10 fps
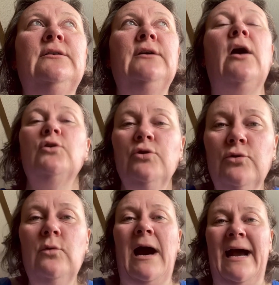are
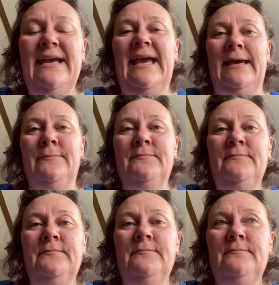who I am
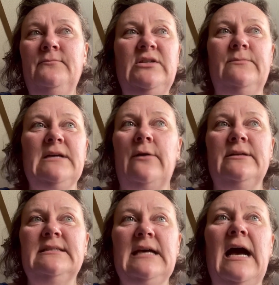deep down
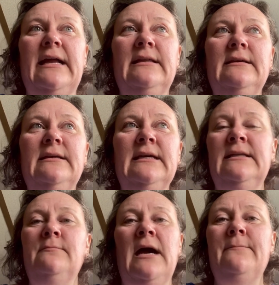inside.
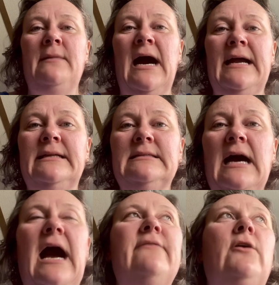In my mind,
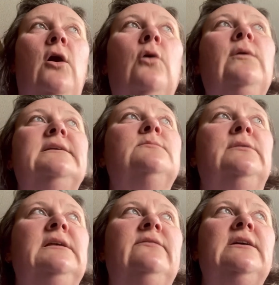I've always
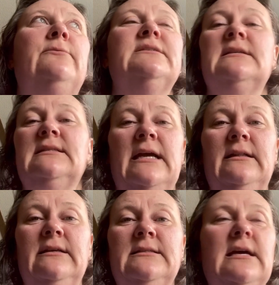believed I was a
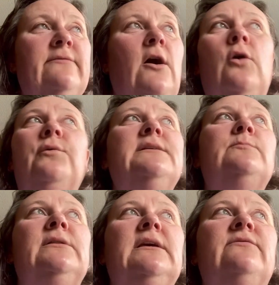cyclist. I've always
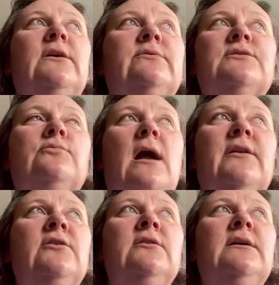believed I was a
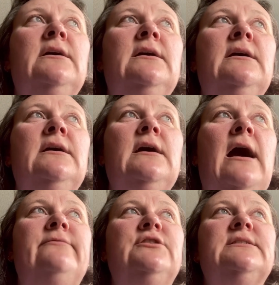runner.
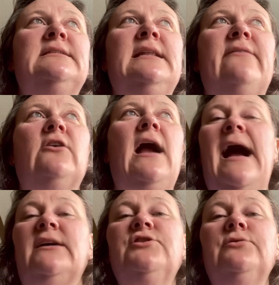I've just never
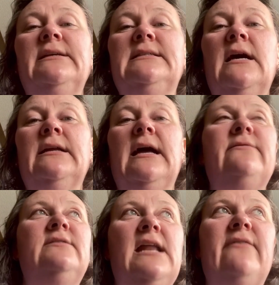actually done it.
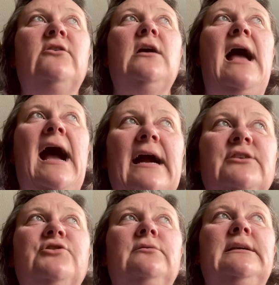I've never
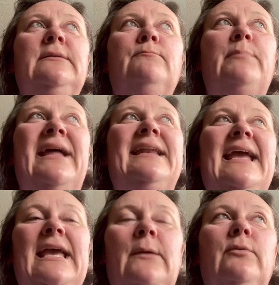actually been
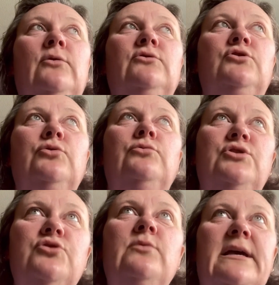able to
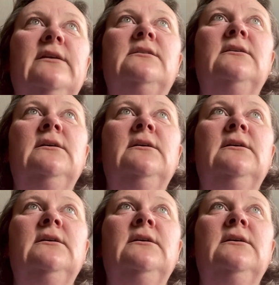do it